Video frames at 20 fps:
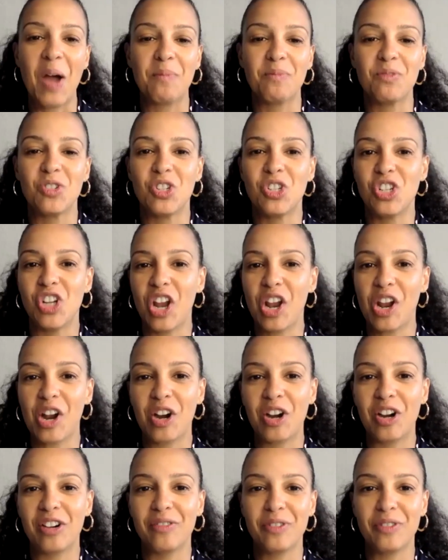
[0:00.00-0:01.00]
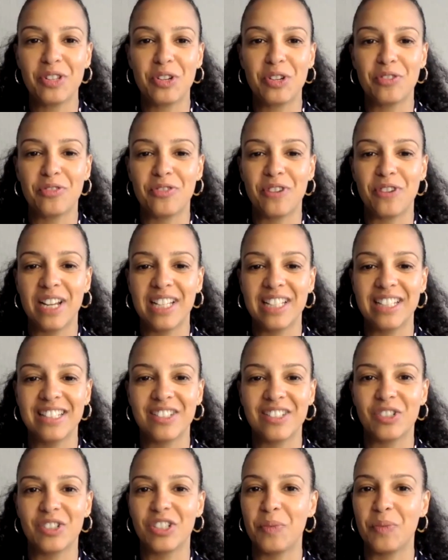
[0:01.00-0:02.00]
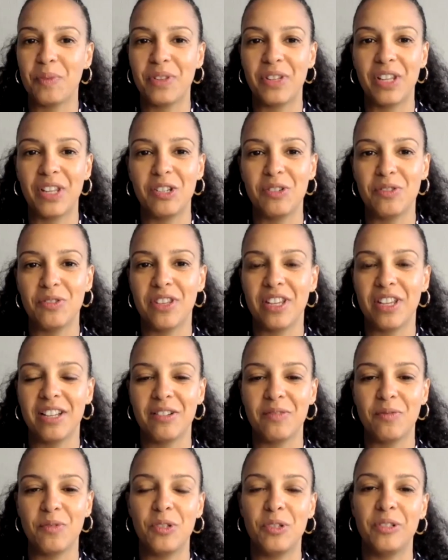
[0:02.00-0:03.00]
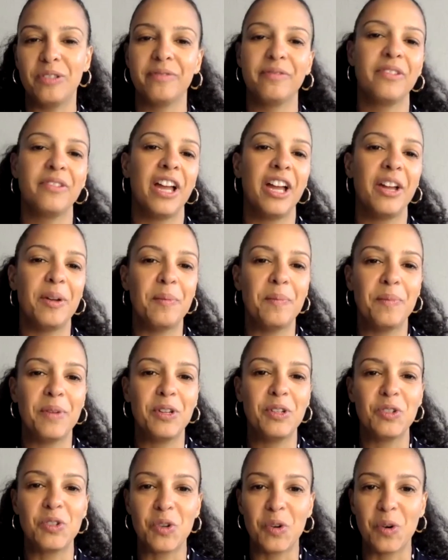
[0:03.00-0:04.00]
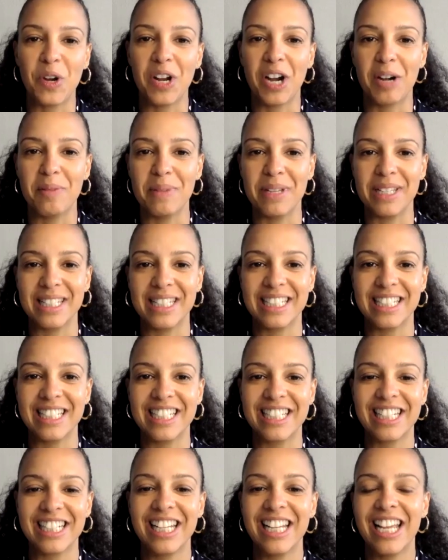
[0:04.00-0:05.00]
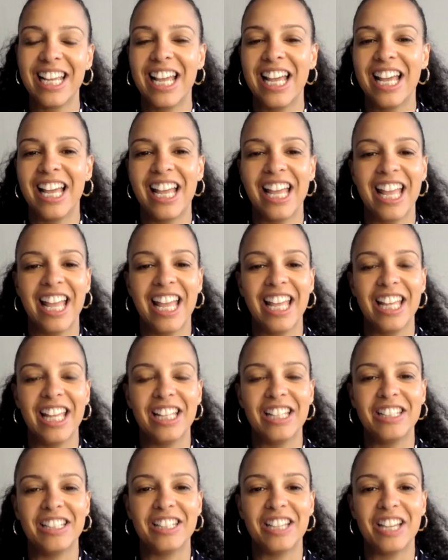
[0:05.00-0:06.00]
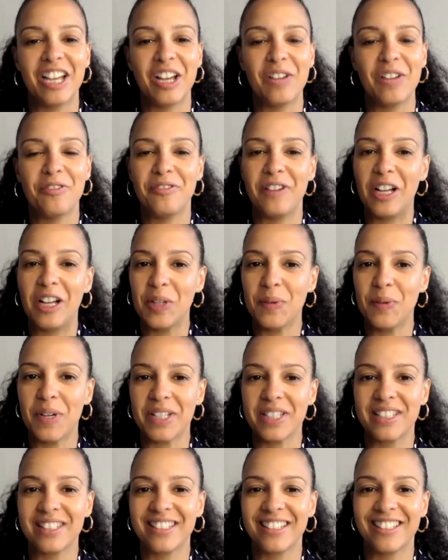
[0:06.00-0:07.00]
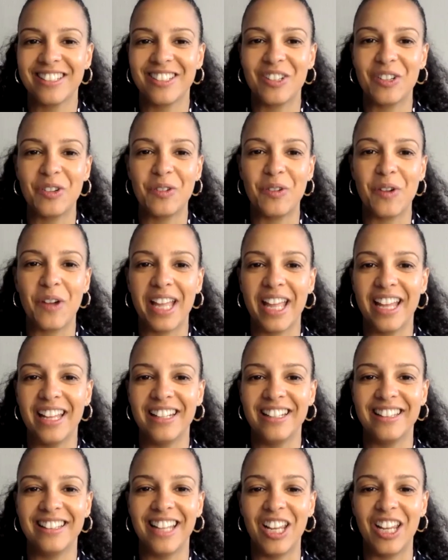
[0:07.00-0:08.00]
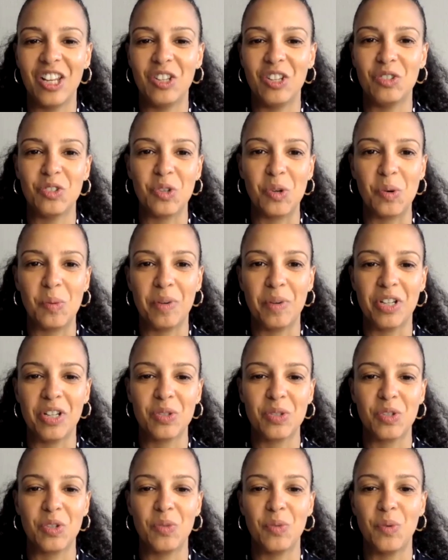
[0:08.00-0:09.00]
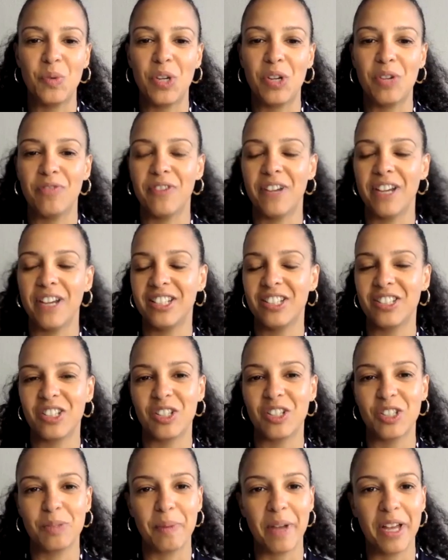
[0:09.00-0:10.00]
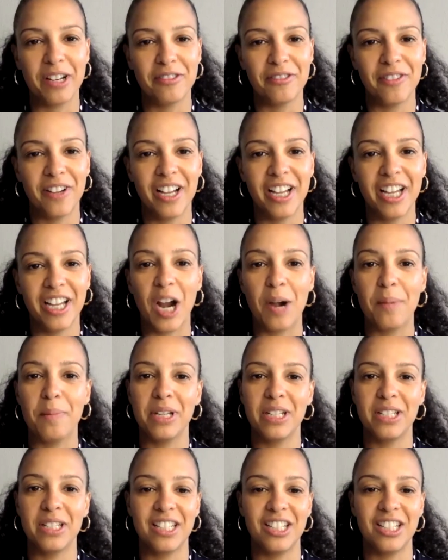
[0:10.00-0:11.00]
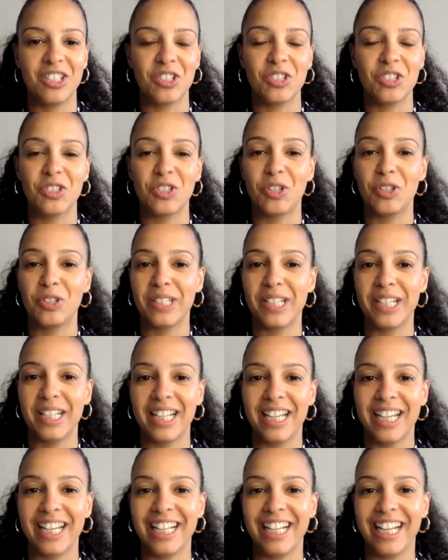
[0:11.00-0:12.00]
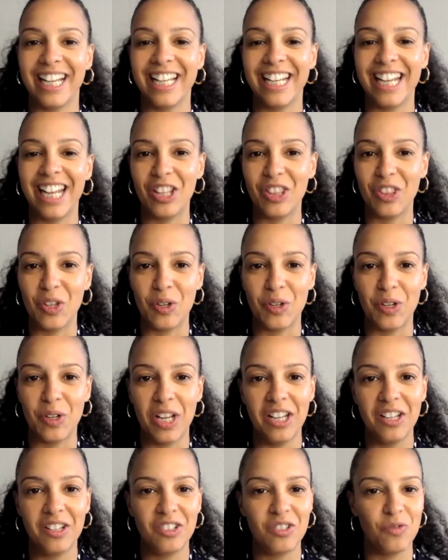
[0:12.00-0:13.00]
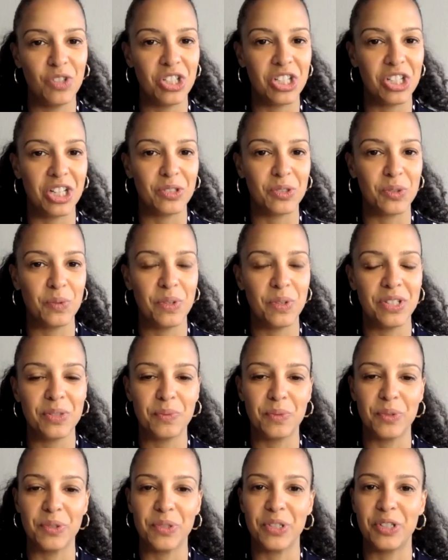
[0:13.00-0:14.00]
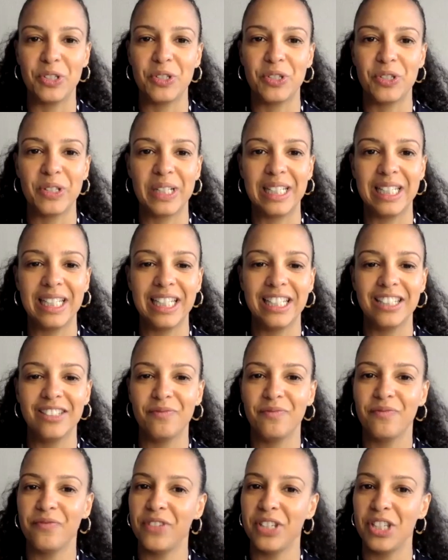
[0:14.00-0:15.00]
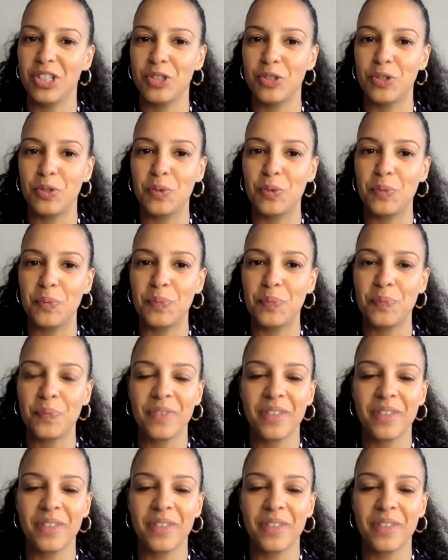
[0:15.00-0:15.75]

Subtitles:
share with your friends or someone that you think will enjoy our message, and follow us. So again, thank you so much. You can find us on Spotify. Our meditations Thursday night at 8:30. Reach out to us. We'll send you the link via Zoom.